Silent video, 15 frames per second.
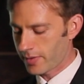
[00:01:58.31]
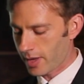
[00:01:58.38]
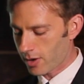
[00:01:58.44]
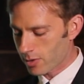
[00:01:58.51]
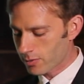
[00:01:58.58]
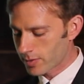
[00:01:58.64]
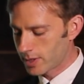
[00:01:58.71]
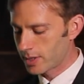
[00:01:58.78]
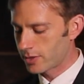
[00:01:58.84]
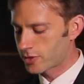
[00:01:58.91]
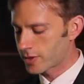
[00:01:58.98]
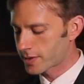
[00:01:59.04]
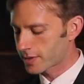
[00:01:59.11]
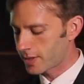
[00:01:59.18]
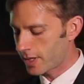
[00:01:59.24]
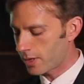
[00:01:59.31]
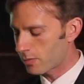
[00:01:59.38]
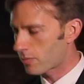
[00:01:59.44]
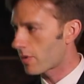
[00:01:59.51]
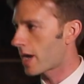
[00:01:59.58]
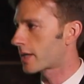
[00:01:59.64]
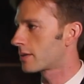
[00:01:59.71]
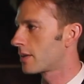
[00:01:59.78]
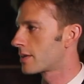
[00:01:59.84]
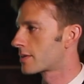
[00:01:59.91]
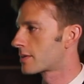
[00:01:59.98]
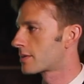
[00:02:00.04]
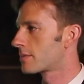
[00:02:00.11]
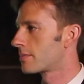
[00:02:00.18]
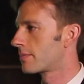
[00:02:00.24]
and they are religiously
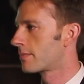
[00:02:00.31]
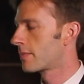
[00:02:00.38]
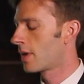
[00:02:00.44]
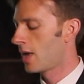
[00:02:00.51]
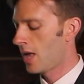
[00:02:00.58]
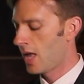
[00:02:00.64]
reckless.